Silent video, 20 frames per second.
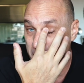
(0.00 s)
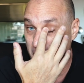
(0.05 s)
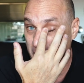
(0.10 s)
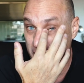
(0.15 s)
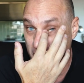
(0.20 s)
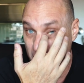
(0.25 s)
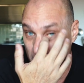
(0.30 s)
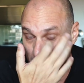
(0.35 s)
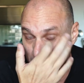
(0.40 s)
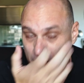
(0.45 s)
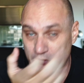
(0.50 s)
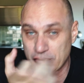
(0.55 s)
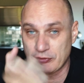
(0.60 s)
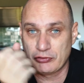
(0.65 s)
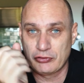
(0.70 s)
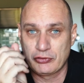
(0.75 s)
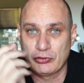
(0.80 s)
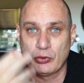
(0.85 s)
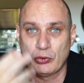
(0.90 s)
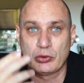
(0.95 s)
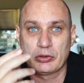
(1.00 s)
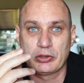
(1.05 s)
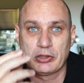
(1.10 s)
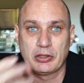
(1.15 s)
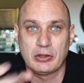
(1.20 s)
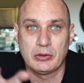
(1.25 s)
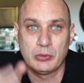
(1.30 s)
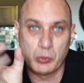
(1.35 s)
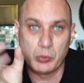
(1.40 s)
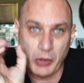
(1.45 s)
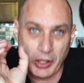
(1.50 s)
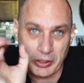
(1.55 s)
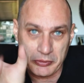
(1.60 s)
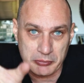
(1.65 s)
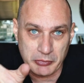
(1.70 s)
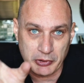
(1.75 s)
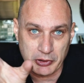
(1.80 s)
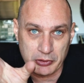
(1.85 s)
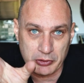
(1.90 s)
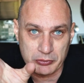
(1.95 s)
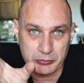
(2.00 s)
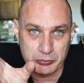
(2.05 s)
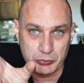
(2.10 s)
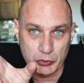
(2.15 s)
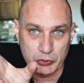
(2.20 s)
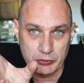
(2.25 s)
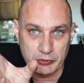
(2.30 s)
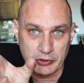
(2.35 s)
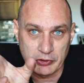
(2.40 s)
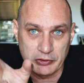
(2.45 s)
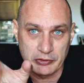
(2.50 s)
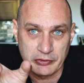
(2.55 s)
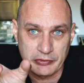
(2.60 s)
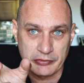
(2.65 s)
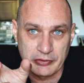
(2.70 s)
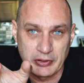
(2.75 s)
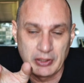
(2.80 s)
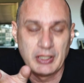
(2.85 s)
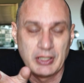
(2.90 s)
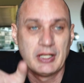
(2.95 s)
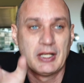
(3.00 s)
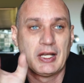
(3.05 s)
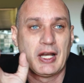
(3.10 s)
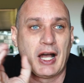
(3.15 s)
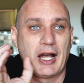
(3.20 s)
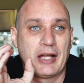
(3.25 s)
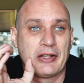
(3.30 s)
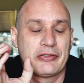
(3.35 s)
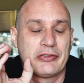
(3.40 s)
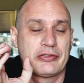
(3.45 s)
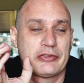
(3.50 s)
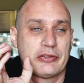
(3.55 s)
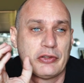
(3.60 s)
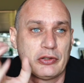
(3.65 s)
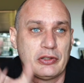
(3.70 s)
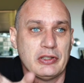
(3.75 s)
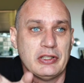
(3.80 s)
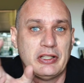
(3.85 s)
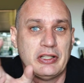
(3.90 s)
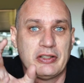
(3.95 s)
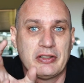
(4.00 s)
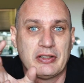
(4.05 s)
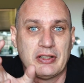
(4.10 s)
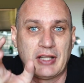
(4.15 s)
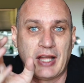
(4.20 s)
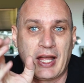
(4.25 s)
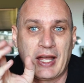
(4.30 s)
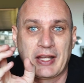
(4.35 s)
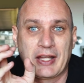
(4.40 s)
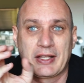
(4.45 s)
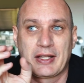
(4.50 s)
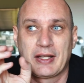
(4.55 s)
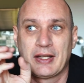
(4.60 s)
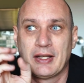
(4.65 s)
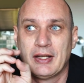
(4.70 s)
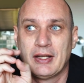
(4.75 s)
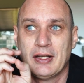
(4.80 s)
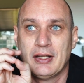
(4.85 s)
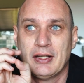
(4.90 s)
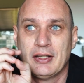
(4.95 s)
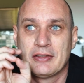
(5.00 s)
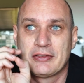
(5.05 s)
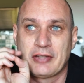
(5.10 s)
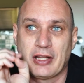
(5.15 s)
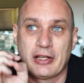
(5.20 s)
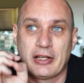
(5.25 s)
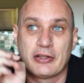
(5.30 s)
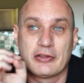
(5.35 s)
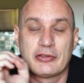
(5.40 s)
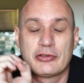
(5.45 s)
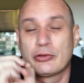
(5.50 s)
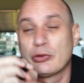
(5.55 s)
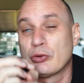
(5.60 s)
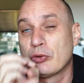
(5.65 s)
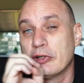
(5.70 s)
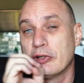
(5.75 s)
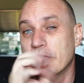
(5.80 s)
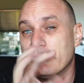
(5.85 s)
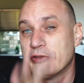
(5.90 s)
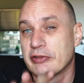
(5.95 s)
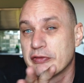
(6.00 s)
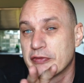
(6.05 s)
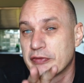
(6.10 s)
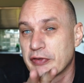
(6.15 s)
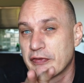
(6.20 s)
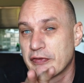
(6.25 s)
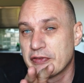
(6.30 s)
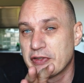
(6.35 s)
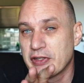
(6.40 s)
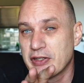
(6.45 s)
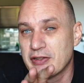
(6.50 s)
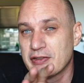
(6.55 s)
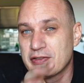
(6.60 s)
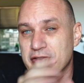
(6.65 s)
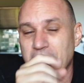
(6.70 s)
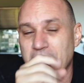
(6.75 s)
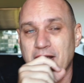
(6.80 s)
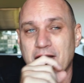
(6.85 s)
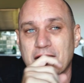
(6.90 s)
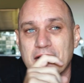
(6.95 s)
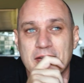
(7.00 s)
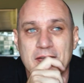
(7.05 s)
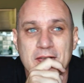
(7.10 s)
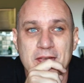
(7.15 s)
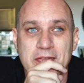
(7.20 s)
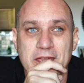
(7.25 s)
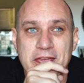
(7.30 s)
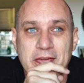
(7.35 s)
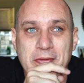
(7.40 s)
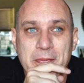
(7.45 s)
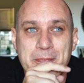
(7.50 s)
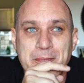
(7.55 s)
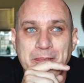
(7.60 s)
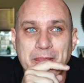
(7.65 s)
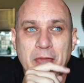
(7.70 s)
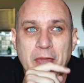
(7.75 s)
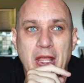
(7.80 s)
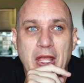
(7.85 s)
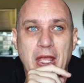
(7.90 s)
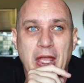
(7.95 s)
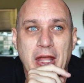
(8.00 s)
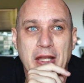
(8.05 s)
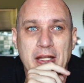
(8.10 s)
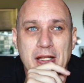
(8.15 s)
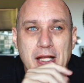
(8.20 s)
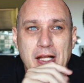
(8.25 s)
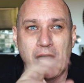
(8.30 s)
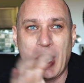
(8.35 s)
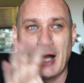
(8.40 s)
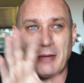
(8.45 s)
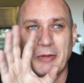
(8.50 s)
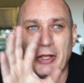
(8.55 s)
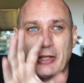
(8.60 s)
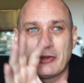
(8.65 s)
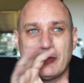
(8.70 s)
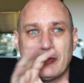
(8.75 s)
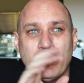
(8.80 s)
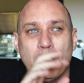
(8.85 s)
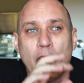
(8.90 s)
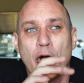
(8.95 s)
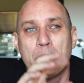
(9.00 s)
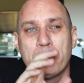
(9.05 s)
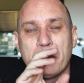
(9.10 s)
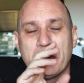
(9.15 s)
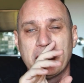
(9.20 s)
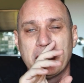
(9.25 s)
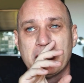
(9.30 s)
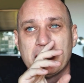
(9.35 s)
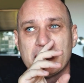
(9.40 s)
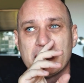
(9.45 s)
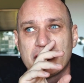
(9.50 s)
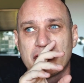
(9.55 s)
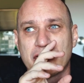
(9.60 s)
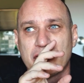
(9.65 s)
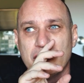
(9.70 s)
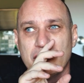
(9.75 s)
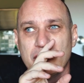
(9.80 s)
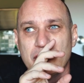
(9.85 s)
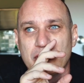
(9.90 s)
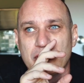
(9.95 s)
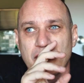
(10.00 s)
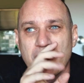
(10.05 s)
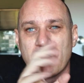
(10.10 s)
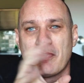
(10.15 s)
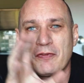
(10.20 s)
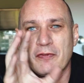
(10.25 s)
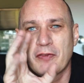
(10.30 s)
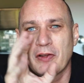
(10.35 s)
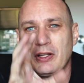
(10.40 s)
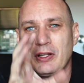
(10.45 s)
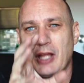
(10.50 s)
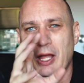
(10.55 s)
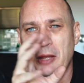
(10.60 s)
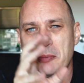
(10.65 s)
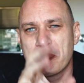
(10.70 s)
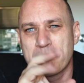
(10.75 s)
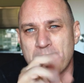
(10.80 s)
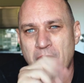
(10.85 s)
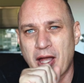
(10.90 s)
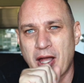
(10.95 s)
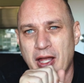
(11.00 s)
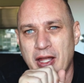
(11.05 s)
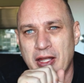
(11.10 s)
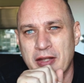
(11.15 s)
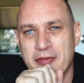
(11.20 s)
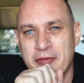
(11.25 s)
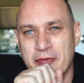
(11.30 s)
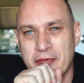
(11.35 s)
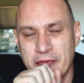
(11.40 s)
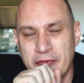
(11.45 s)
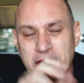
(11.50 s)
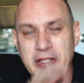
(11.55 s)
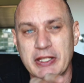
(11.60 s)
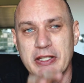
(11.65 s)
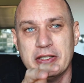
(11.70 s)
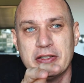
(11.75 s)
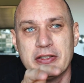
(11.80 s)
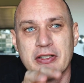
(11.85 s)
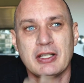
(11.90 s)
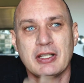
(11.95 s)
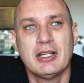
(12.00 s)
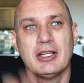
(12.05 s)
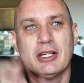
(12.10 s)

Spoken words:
making these short little 1 minute movies. I certainly like telling stories in 15 seconds. And I'm actually hoping to fill up my feed